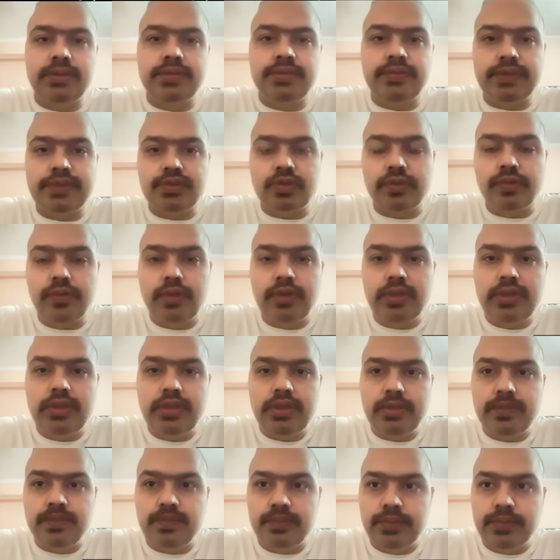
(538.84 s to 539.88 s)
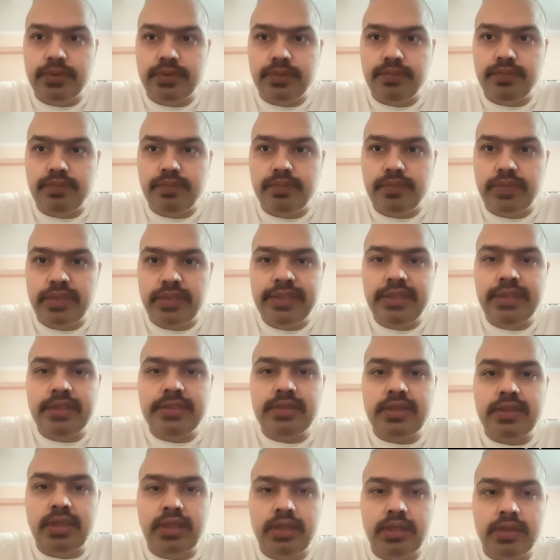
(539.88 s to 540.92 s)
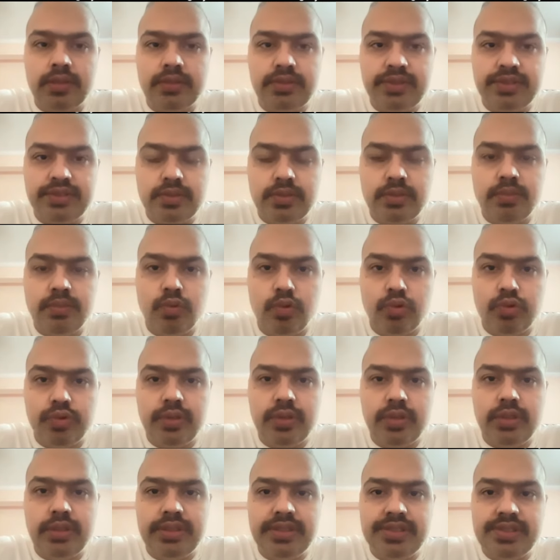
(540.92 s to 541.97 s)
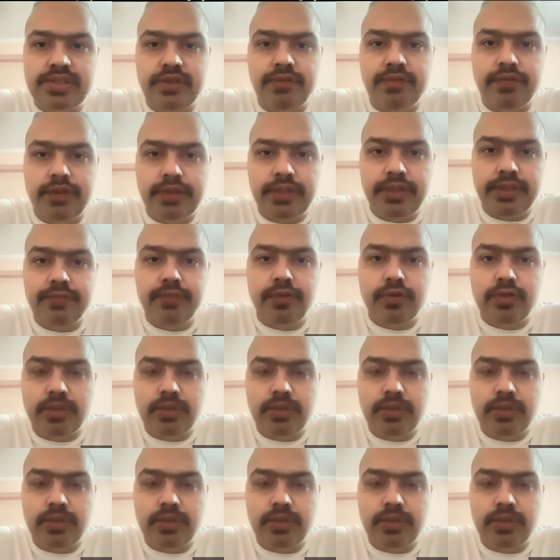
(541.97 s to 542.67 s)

first of all, it is more discomforting for